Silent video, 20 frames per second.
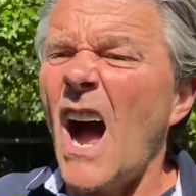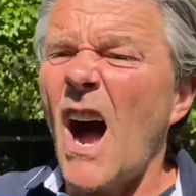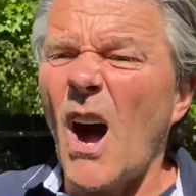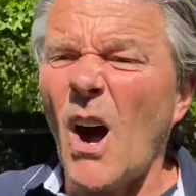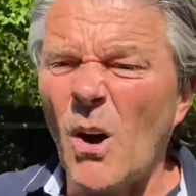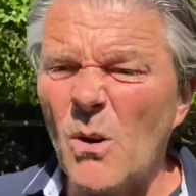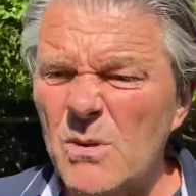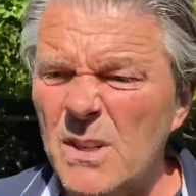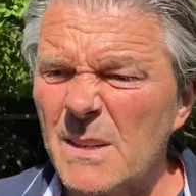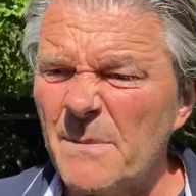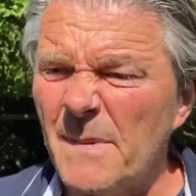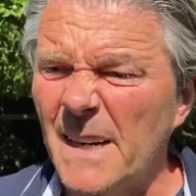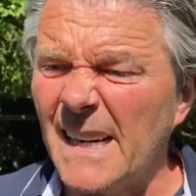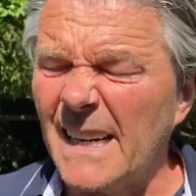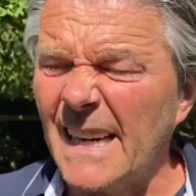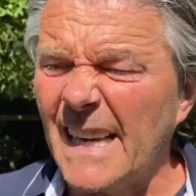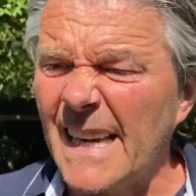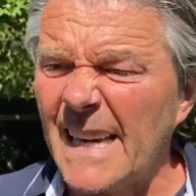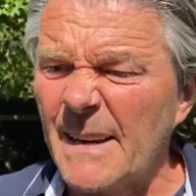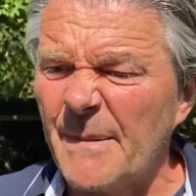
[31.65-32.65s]

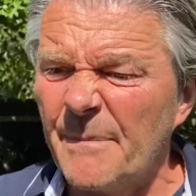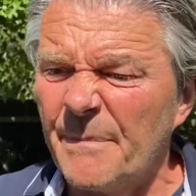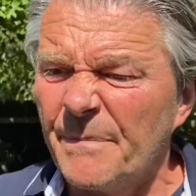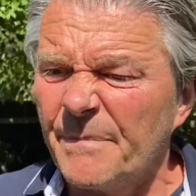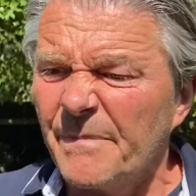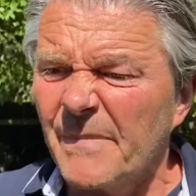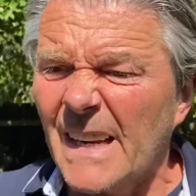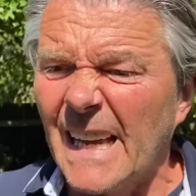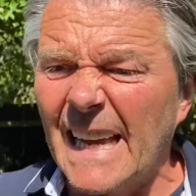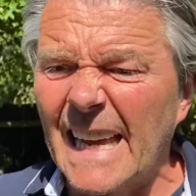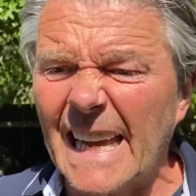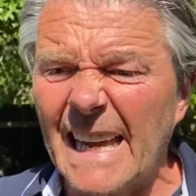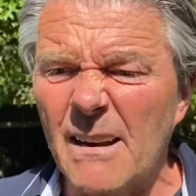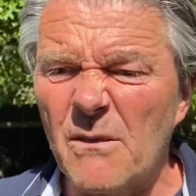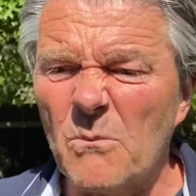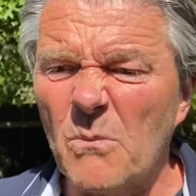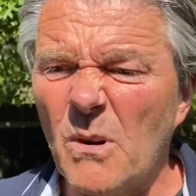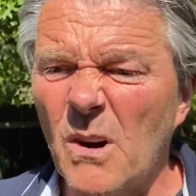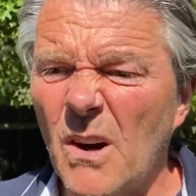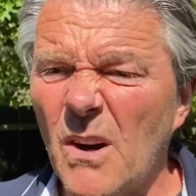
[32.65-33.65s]
Ultimately,
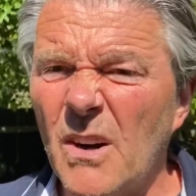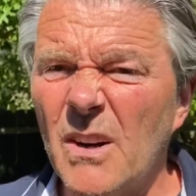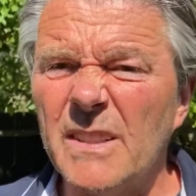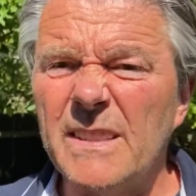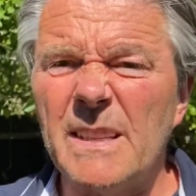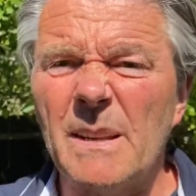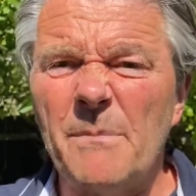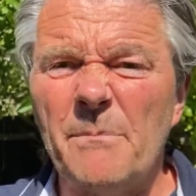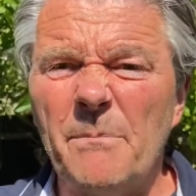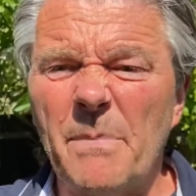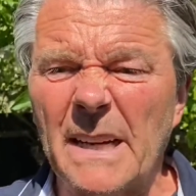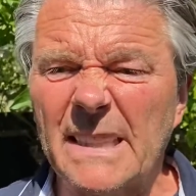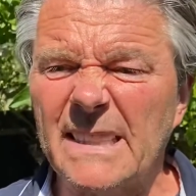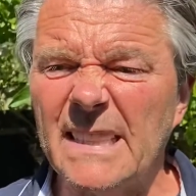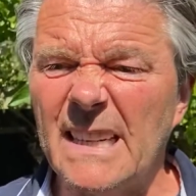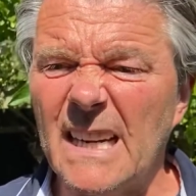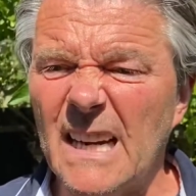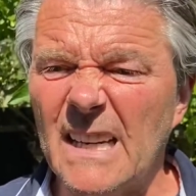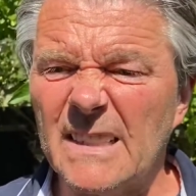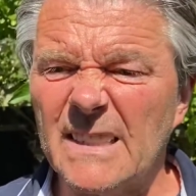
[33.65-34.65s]
it was
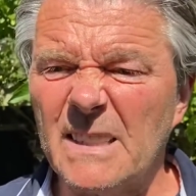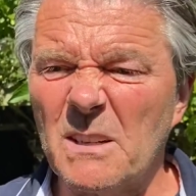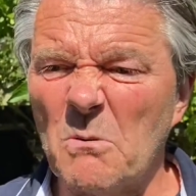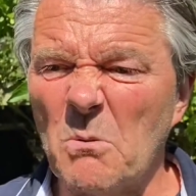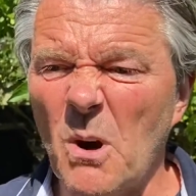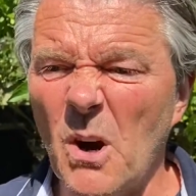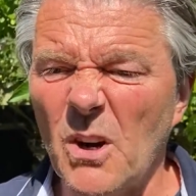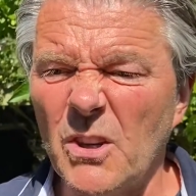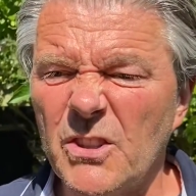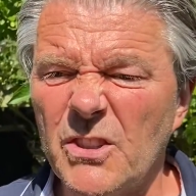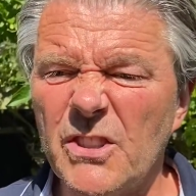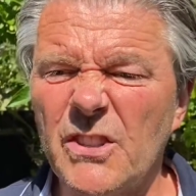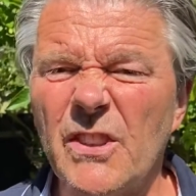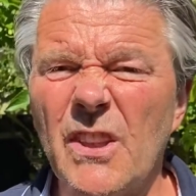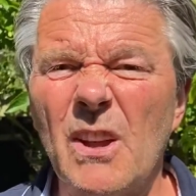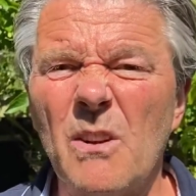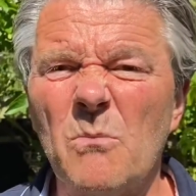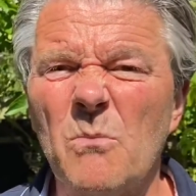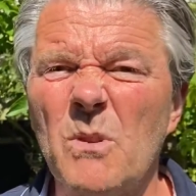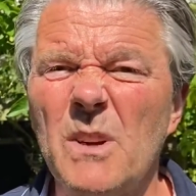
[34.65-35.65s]
butternut squash
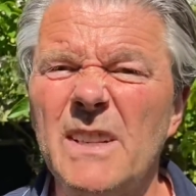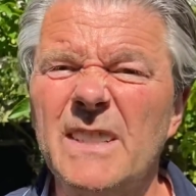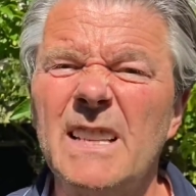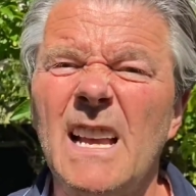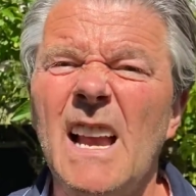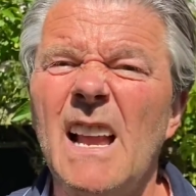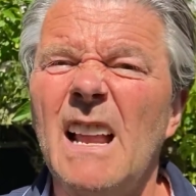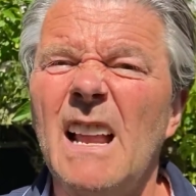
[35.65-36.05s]
that was